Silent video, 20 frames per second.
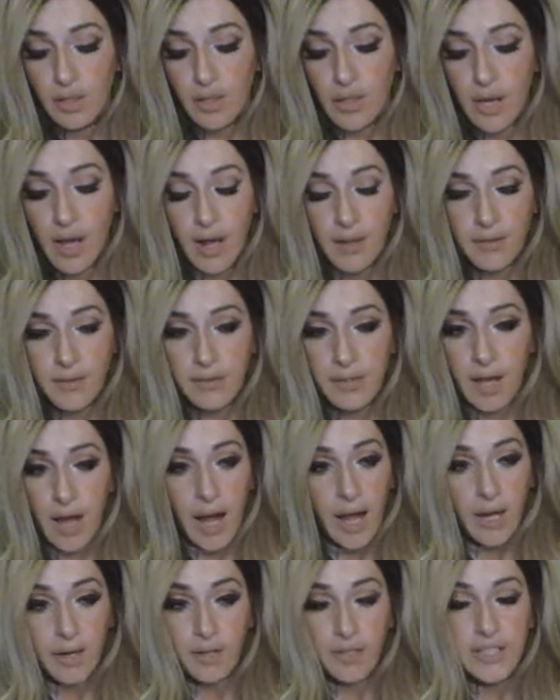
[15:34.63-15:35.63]
And
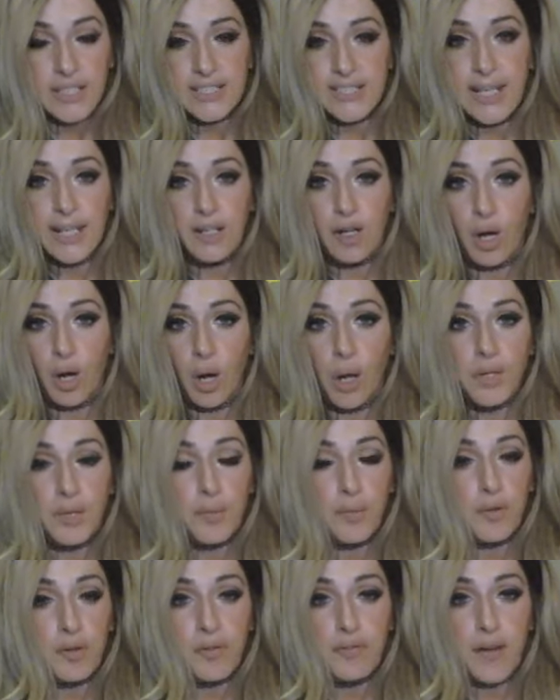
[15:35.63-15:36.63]
I already sent all the
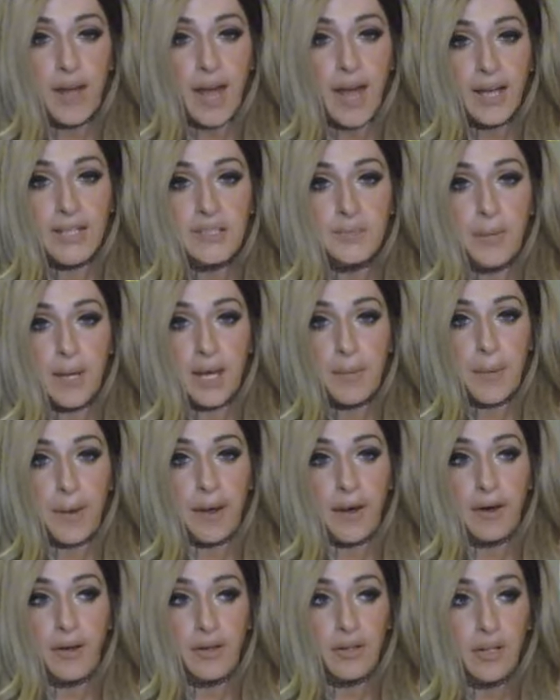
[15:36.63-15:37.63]
proof I had to
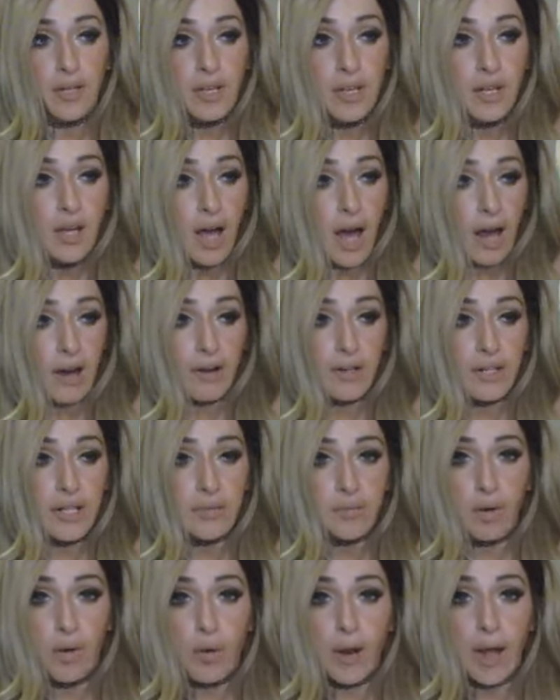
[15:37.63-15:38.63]
PayPal. I already
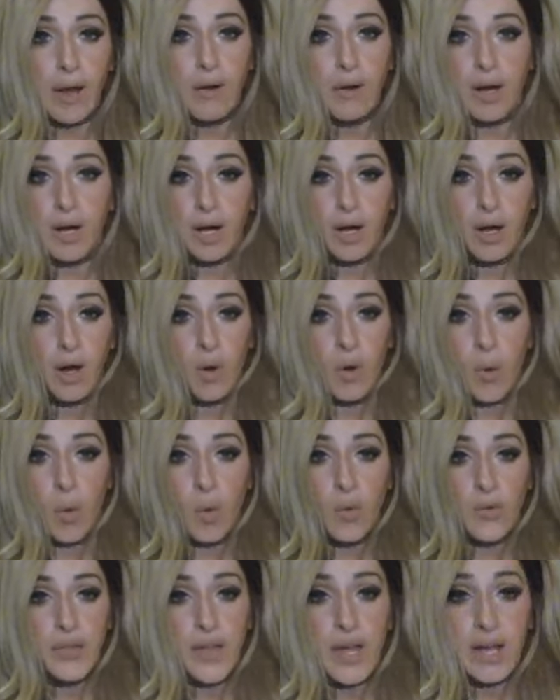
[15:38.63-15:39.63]
wrote out a
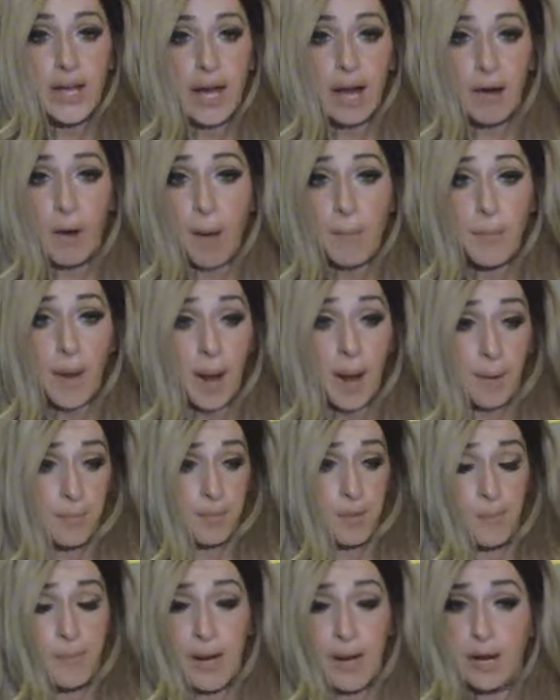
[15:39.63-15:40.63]
whole thing, how I'm
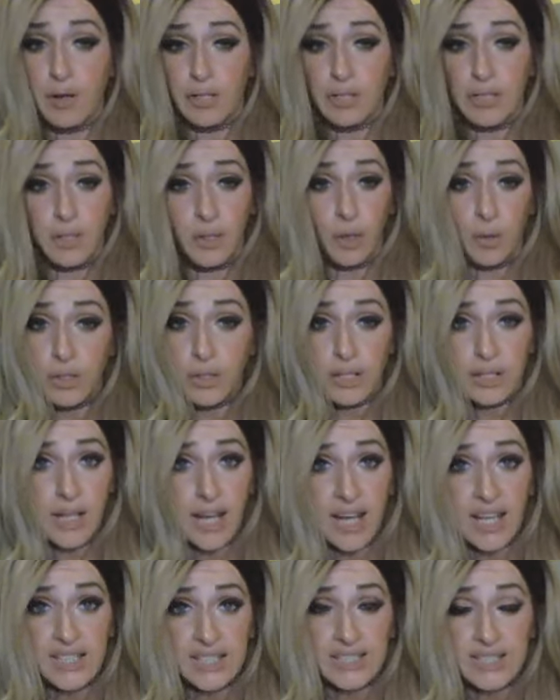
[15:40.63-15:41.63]
prepared to go to the
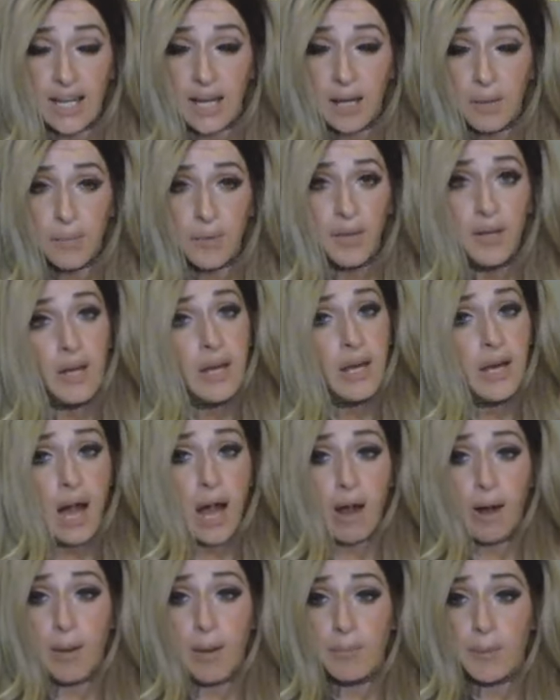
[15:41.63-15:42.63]
next step, how
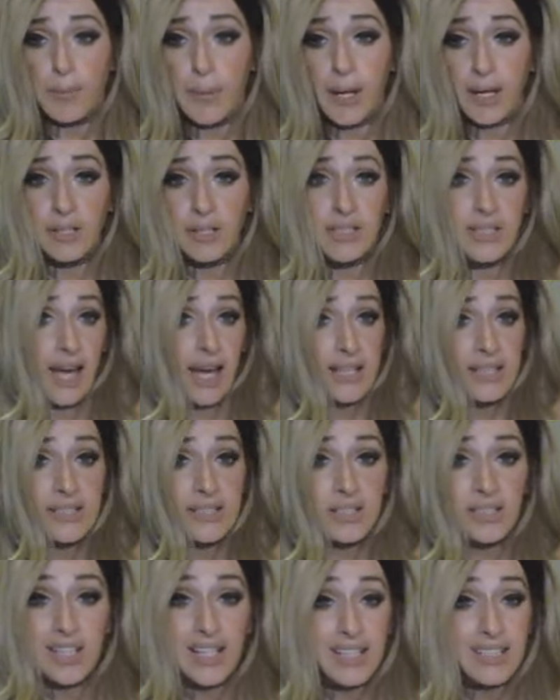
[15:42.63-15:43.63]
I'm prepared to
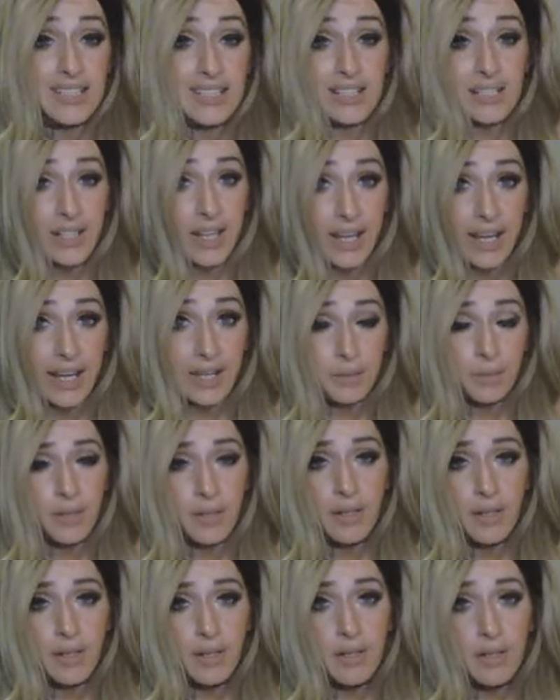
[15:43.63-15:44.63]
escalate the claim,
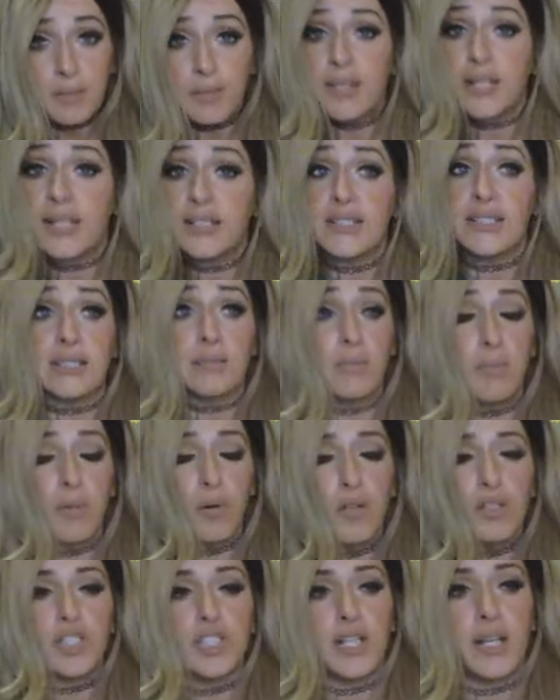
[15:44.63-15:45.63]
because it's
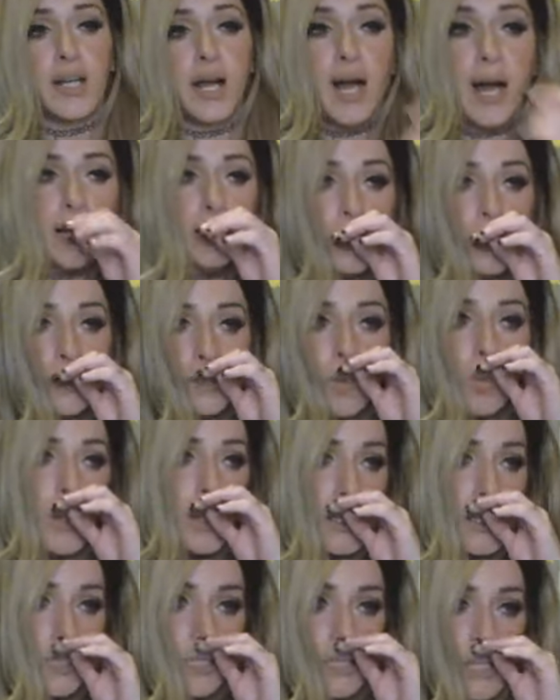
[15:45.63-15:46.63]
bullshit. I just wish
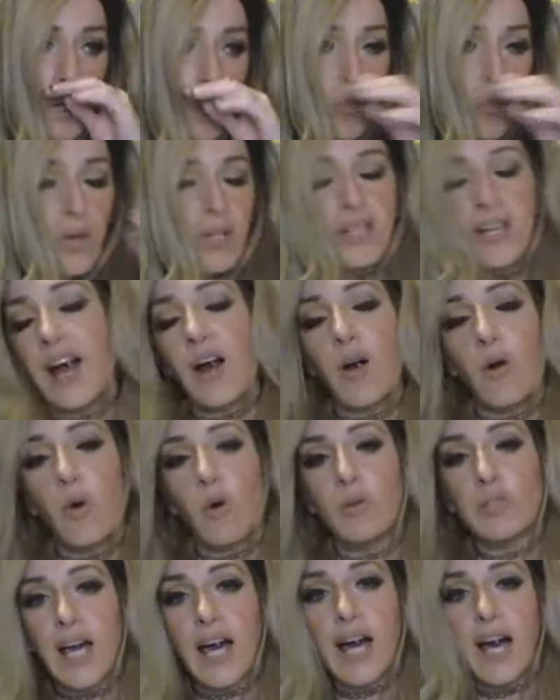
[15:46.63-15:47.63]
they would not
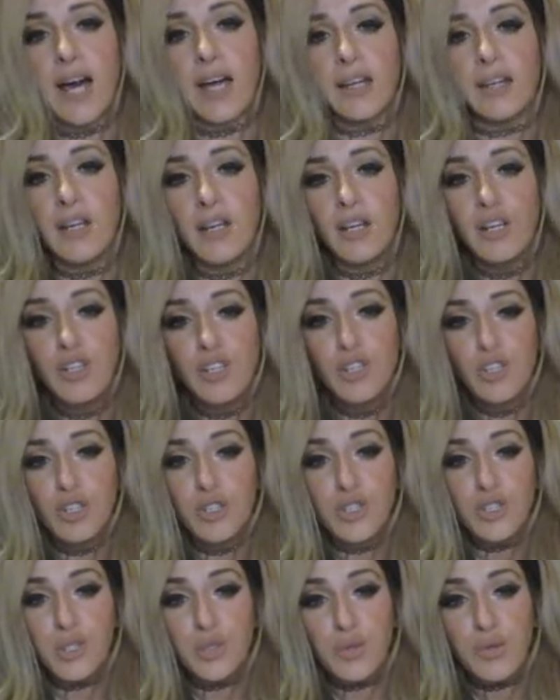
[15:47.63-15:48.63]
hold on
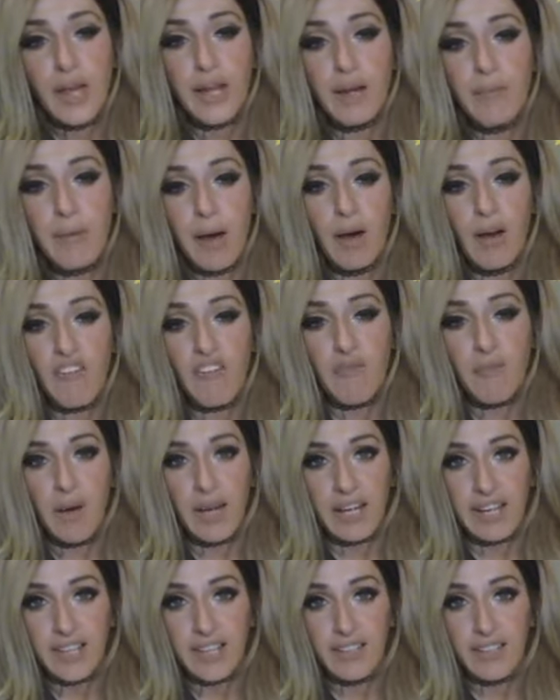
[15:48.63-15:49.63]
to that amount of money.